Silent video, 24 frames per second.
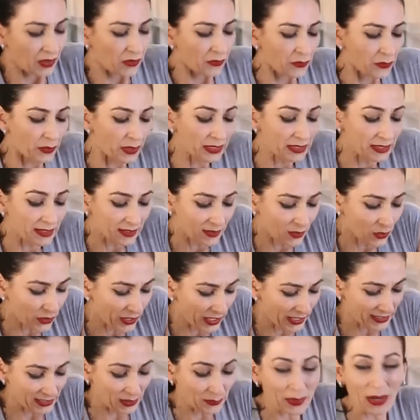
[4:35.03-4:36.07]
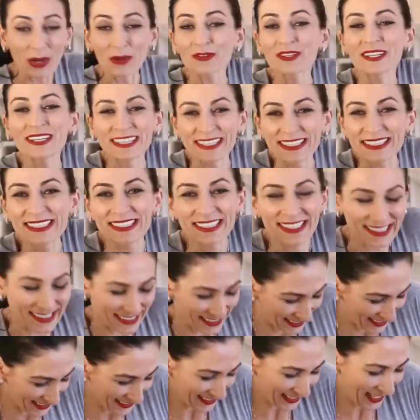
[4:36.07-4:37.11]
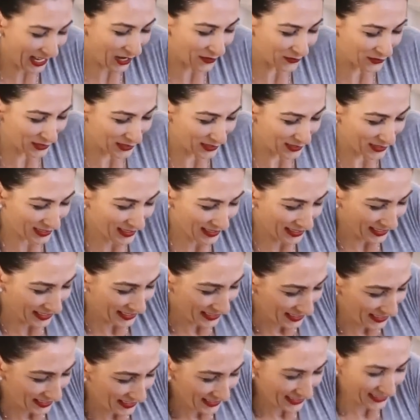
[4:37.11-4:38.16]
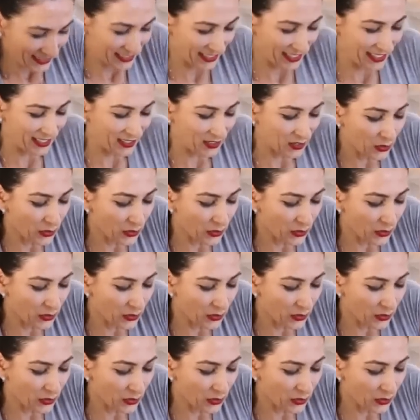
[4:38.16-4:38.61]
Okay, about the consistency I was saying.